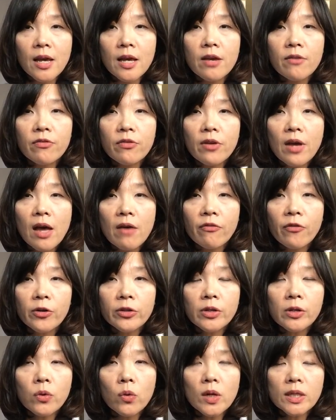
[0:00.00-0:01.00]
If you have
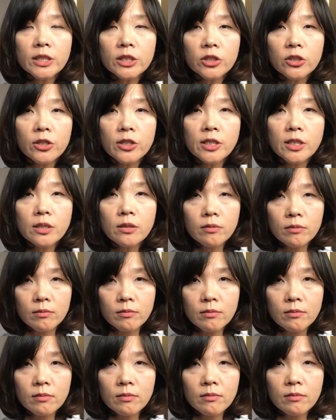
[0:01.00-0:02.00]
further questions,
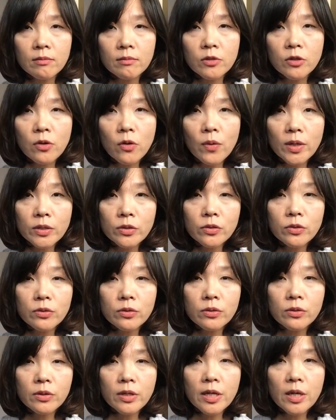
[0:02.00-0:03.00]
you know what to
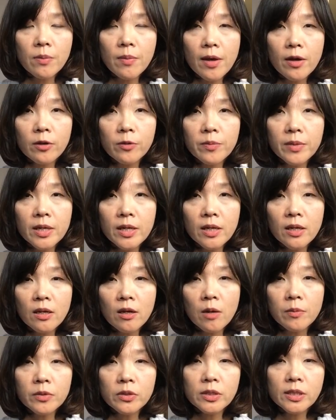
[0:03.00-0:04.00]
do. Email me,
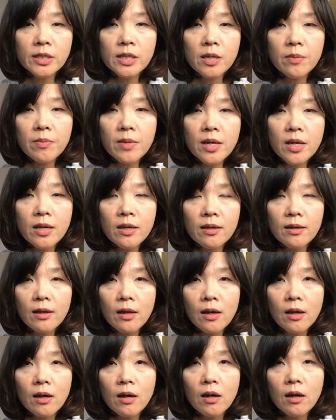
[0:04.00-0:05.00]
come to see me,
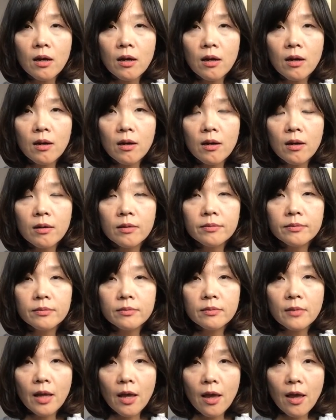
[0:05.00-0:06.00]

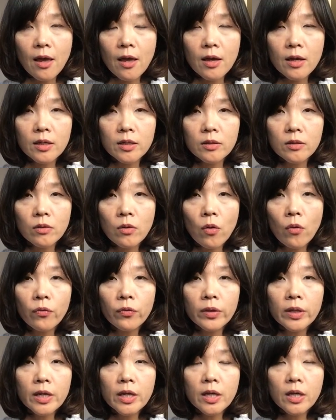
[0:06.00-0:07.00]
and
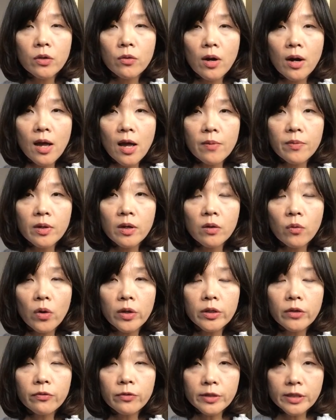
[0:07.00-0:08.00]
hopefully you are having a
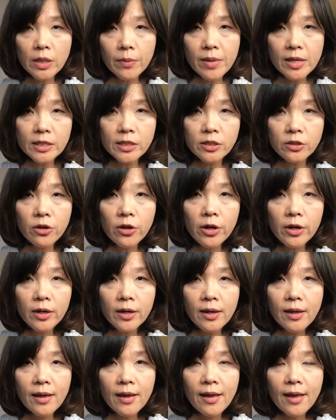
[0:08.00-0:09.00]
wonderful semester,
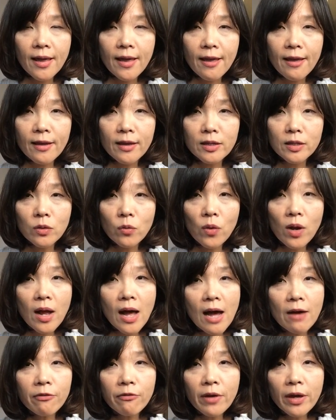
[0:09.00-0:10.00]
and we're
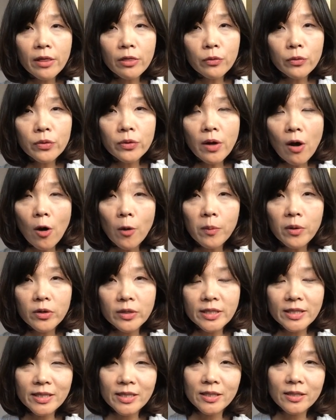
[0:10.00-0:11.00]
halfway through
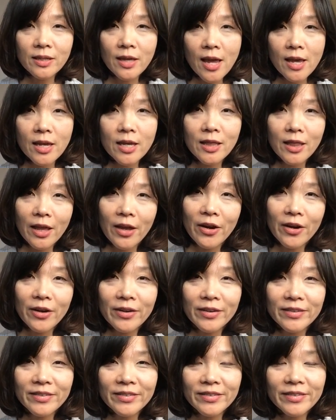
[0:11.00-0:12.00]
almost. Hang in there.
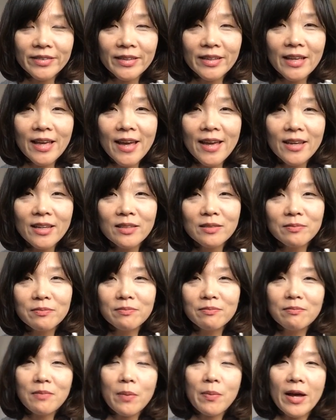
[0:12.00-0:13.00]
Okay,
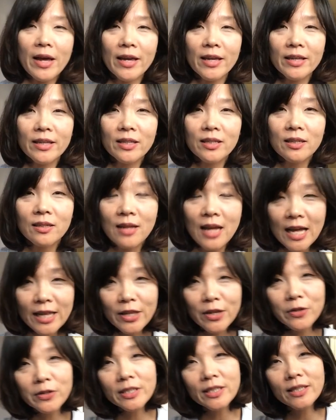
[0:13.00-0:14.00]
bye bye,
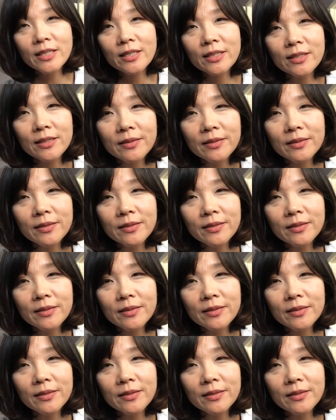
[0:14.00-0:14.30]
adios.